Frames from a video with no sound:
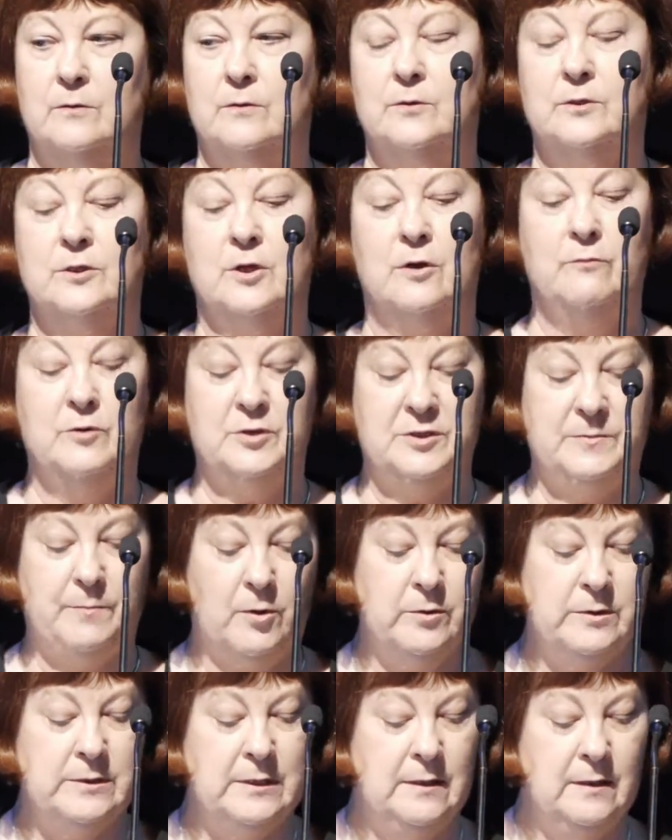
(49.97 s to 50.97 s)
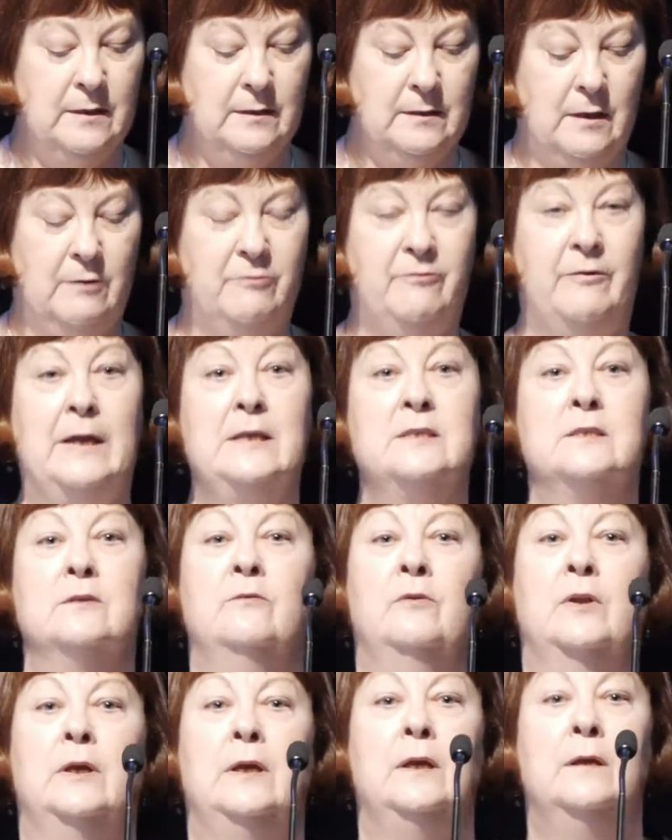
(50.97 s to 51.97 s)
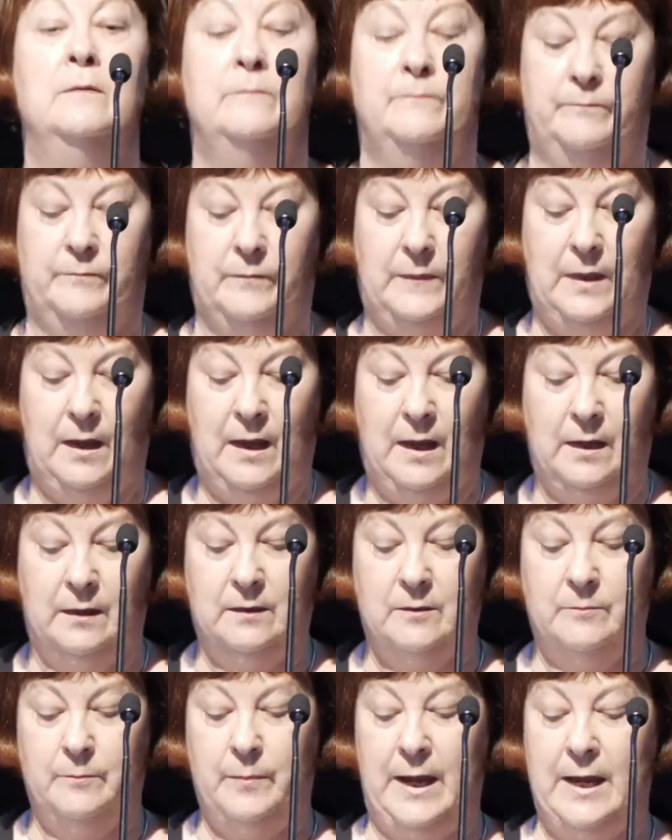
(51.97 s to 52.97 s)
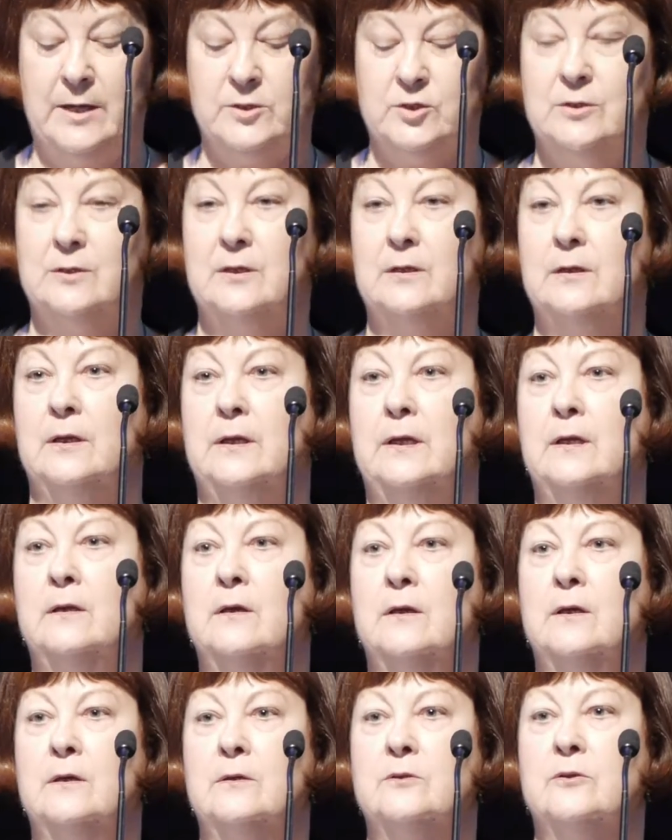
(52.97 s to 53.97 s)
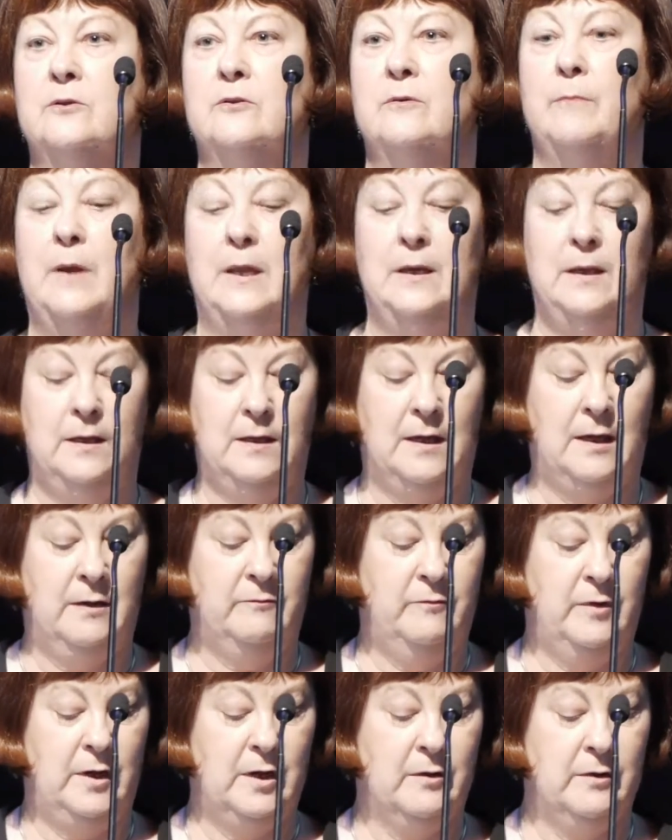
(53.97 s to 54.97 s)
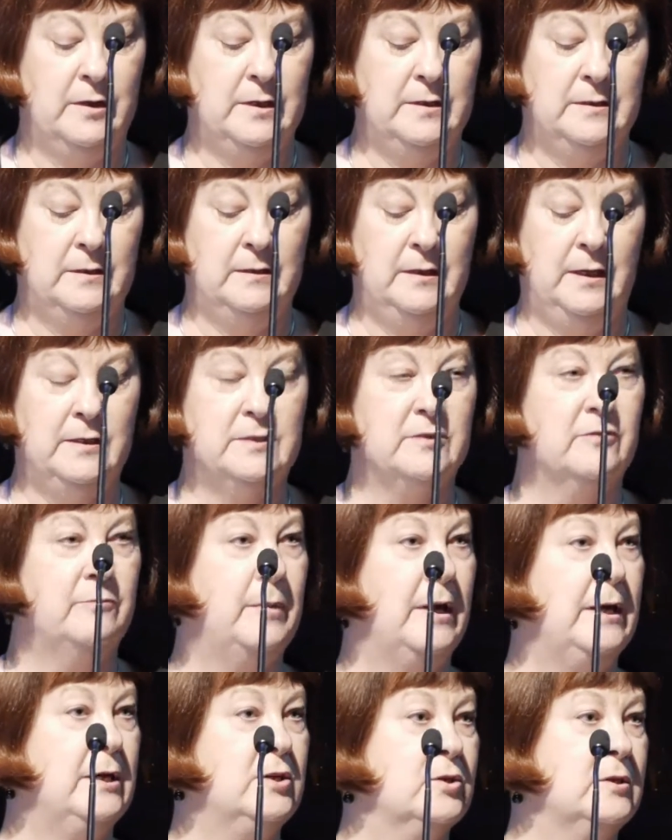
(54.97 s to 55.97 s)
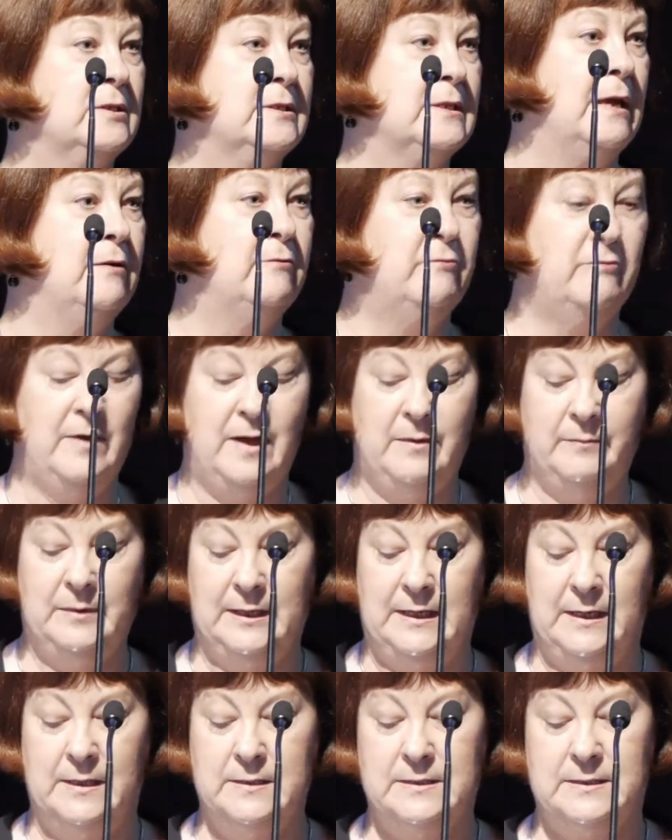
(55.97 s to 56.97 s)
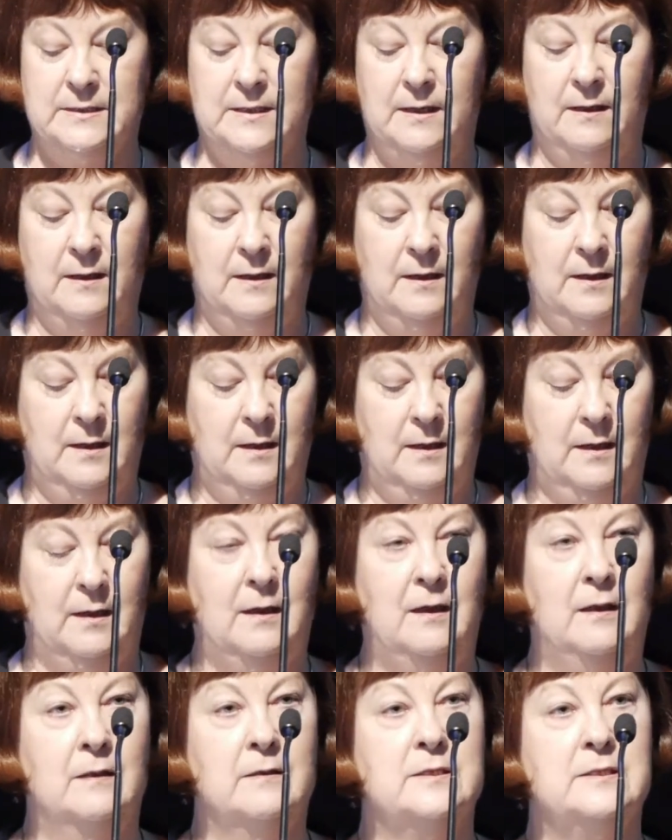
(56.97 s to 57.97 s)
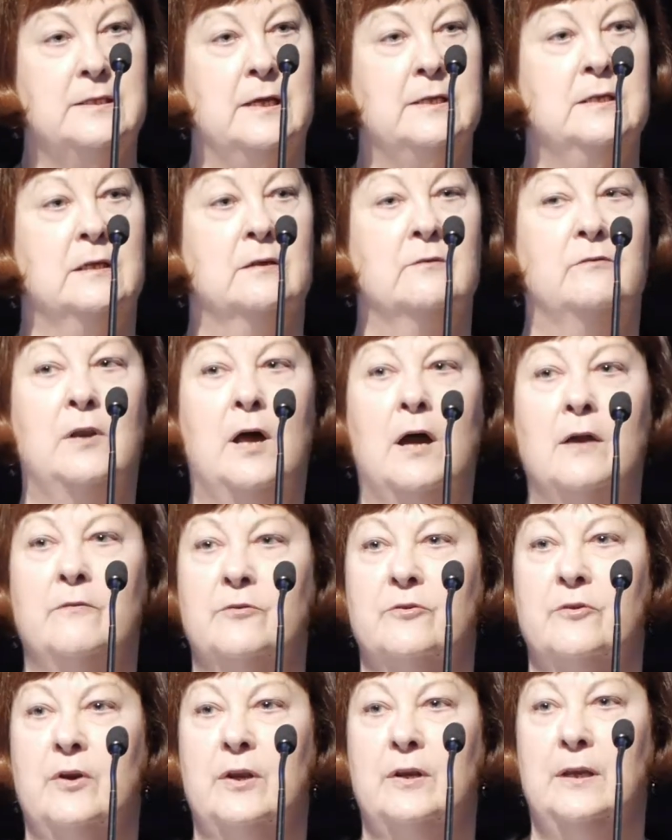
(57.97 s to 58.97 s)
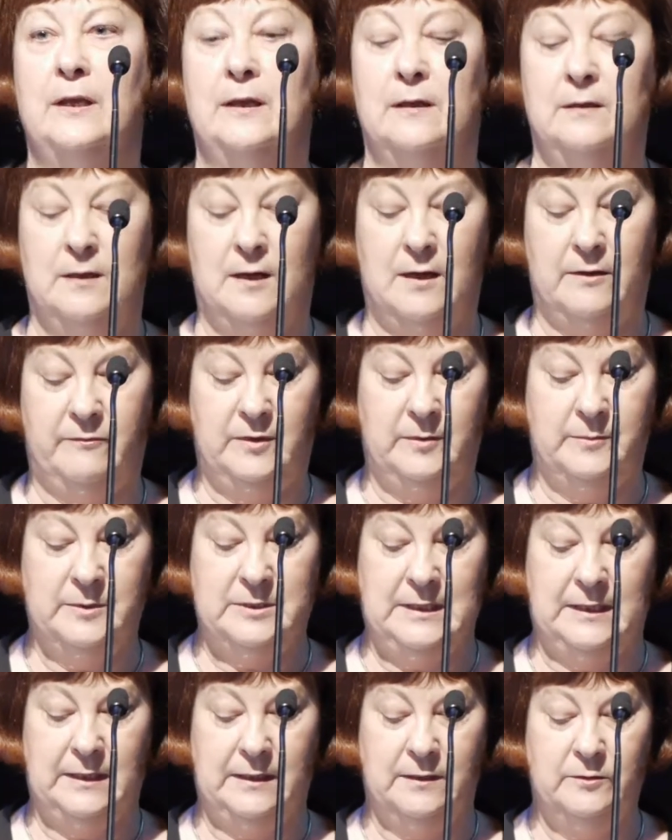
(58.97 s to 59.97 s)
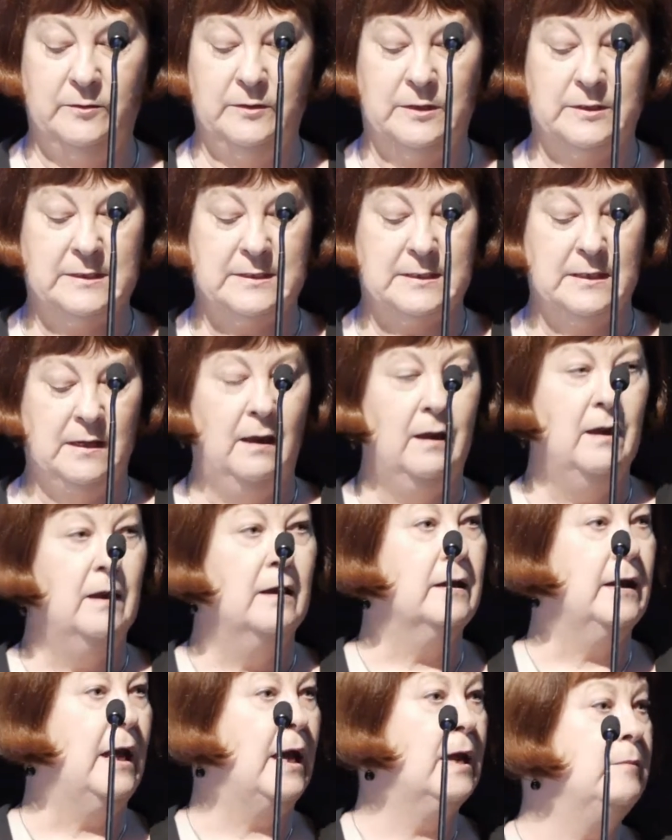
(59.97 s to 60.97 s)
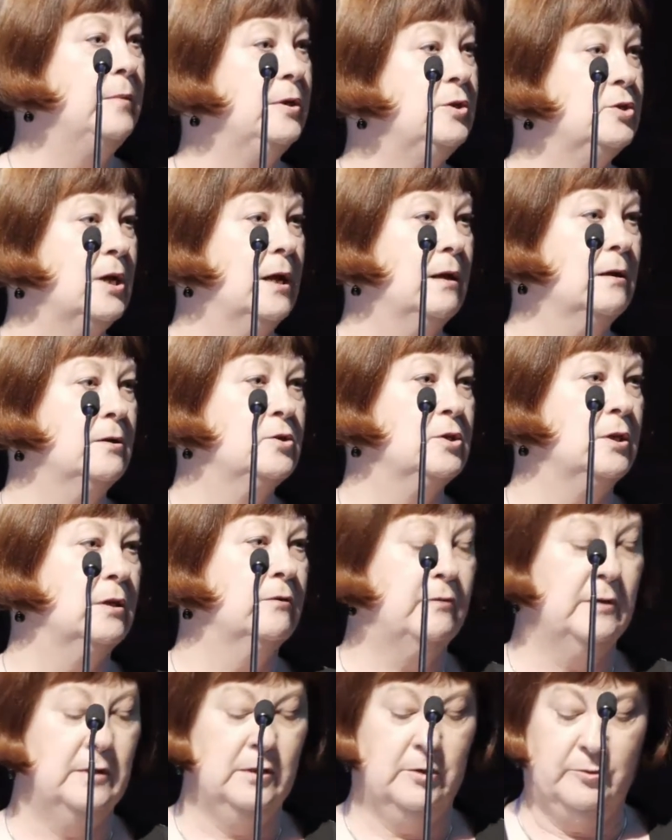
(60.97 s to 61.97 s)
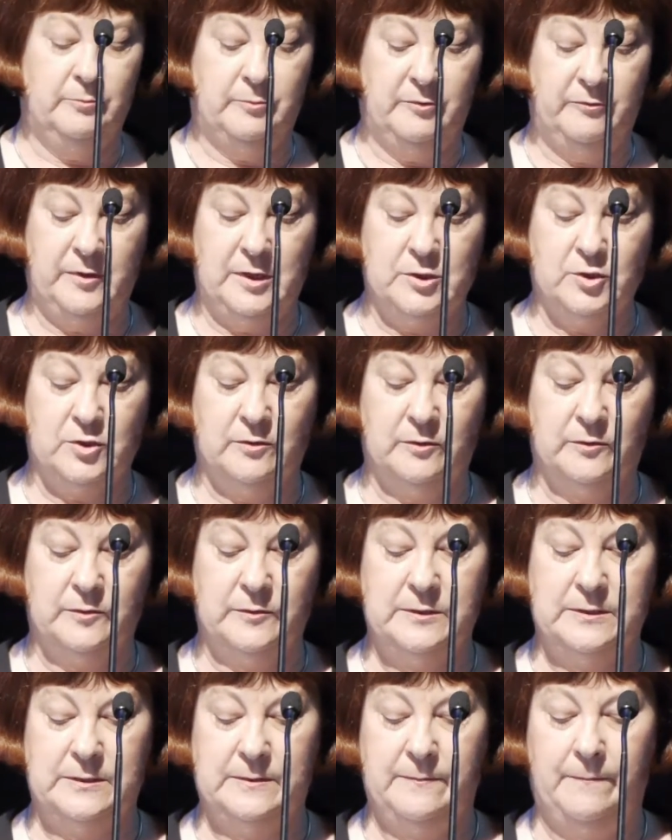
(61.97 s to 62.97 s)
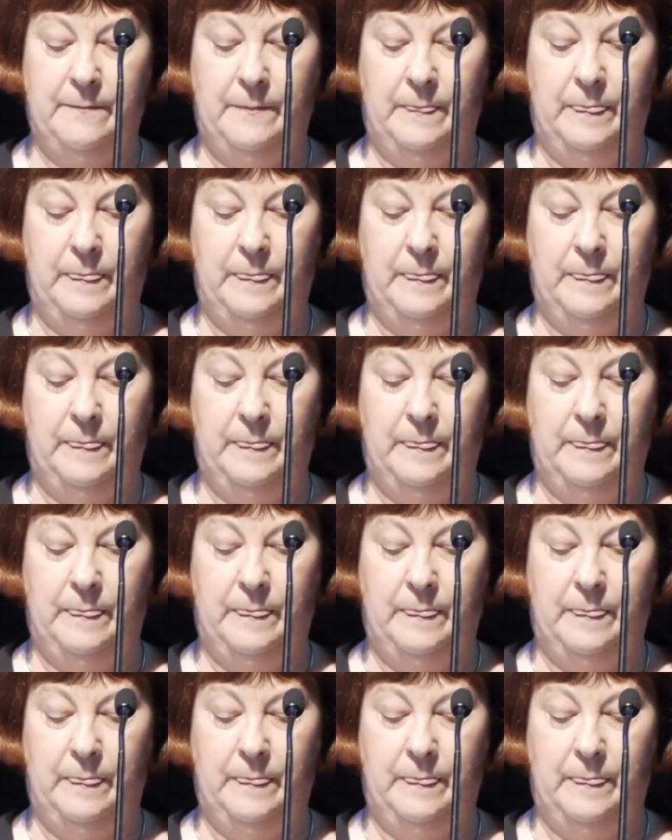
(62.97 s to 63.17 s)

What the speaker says: So responding effectively and compassionately to the many and varied needs of patients and families in the setting of life-threatening and life-limiting illness can be challenging for health professionals.